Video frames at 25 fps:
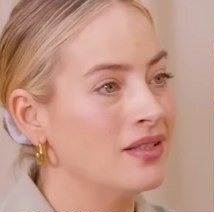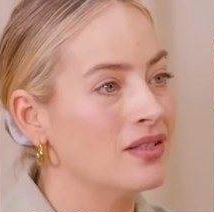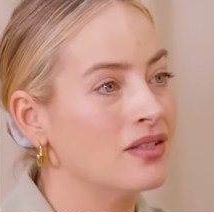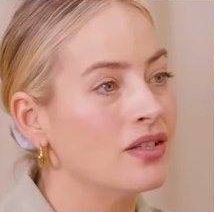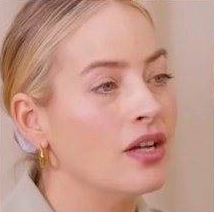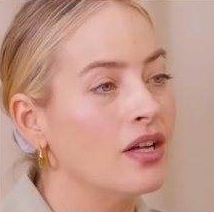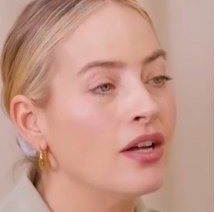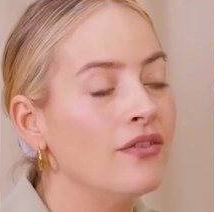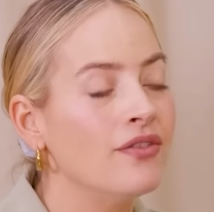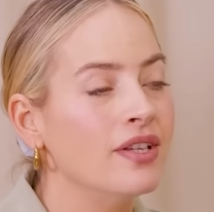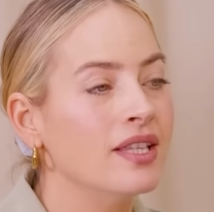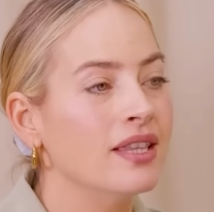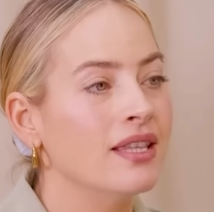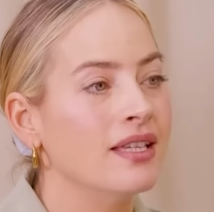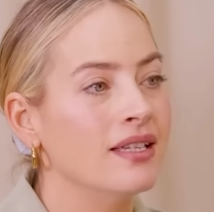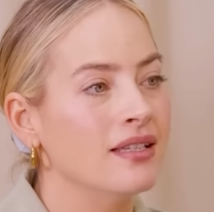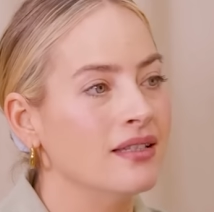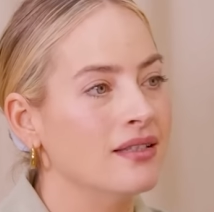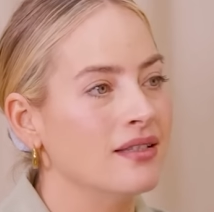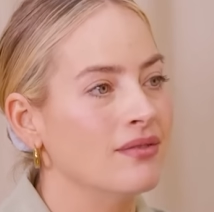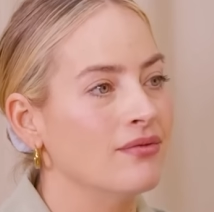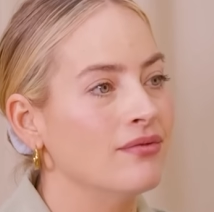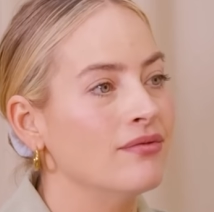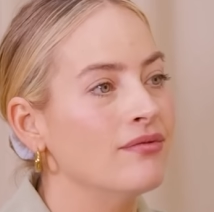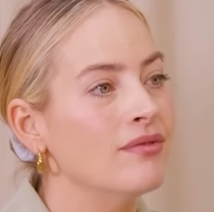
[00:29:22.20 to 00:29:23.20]
serving
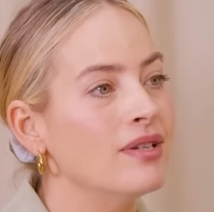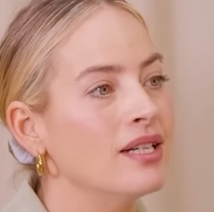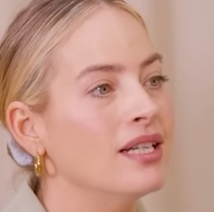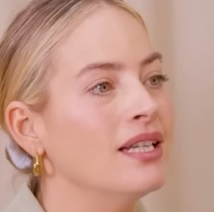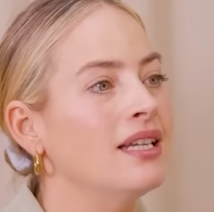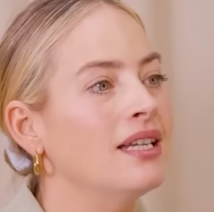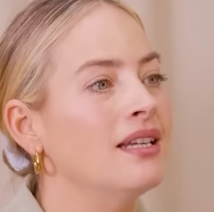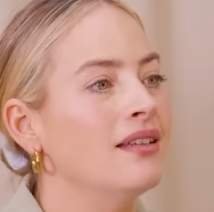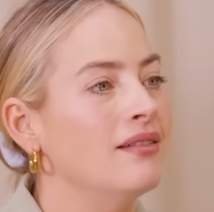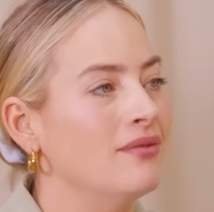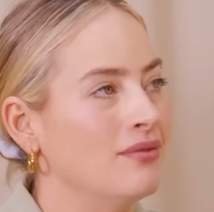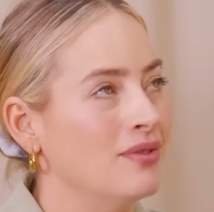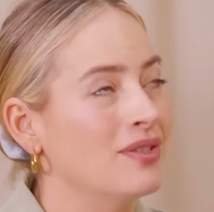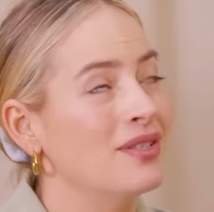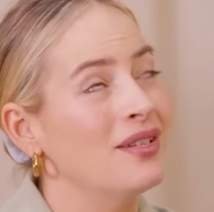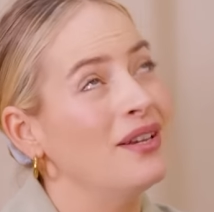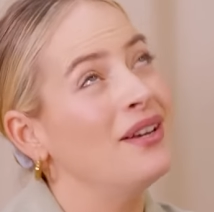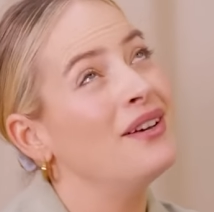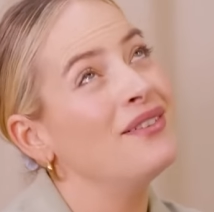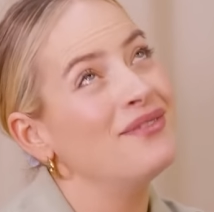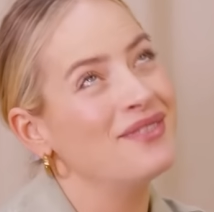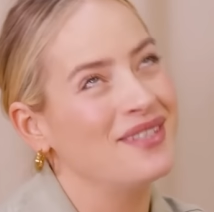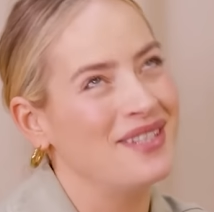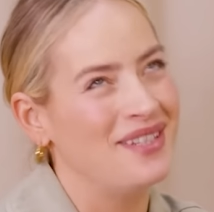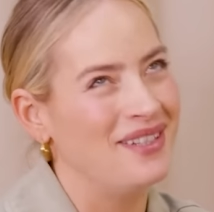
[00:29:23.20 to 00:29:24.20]
things really
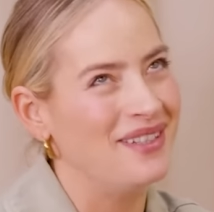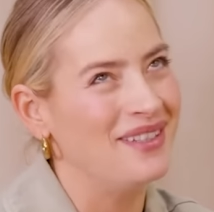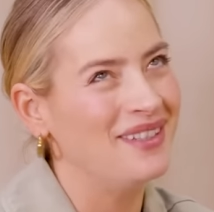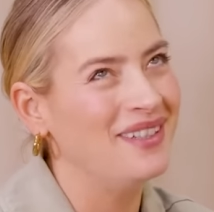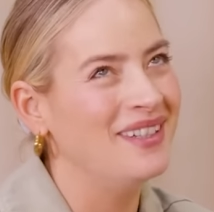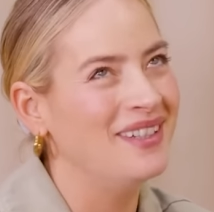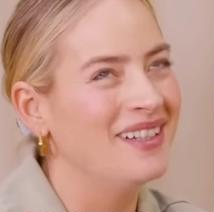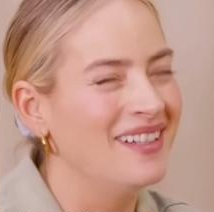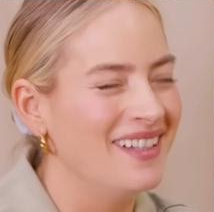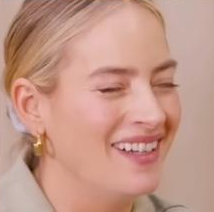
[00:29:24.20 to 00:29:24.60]
serves you.